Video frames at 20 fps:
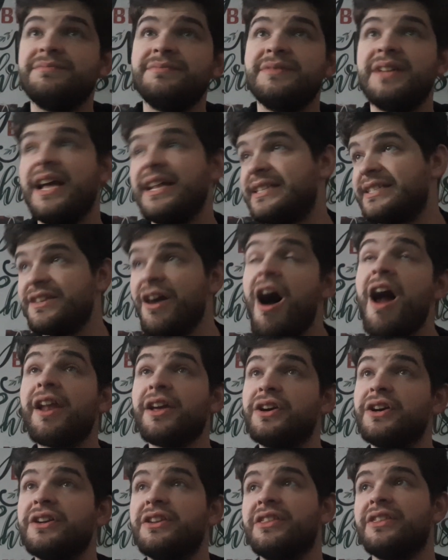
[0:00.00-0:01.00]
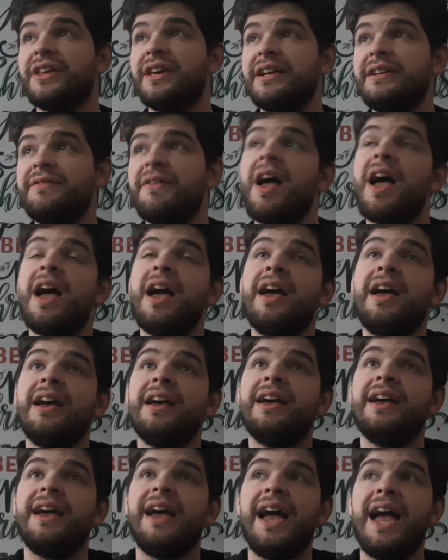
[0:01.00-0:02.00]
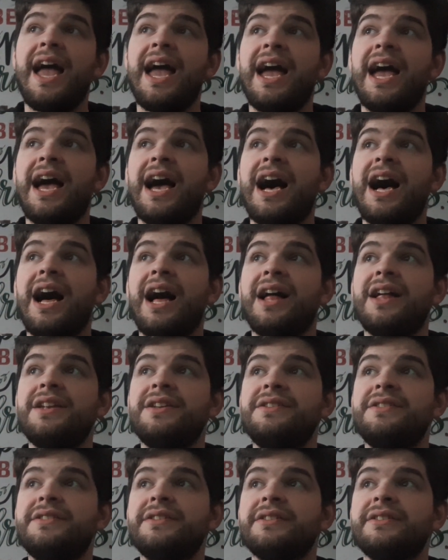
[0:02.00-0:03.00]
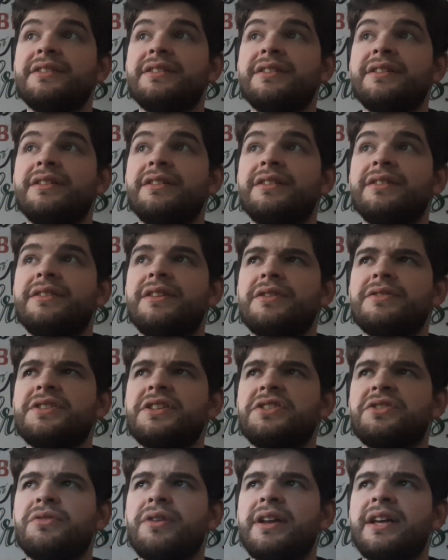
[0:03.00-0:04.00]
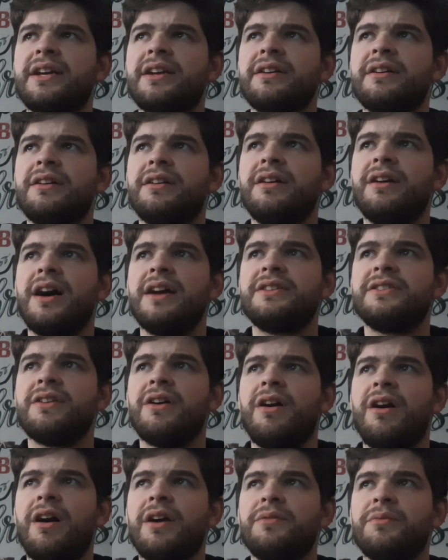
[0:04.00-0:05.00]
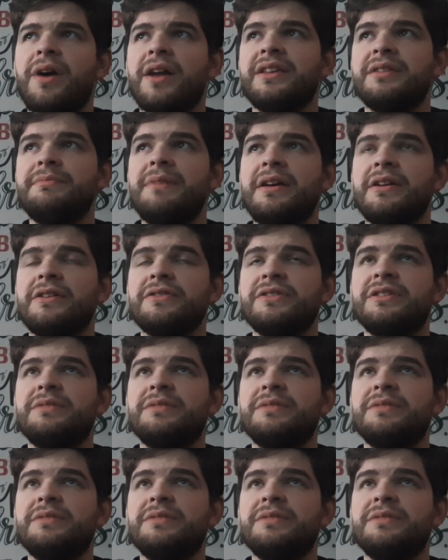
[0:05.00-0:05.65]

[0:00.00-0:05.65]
it's not a good thing, and there's this critic I saw on Rotten Tomatoes,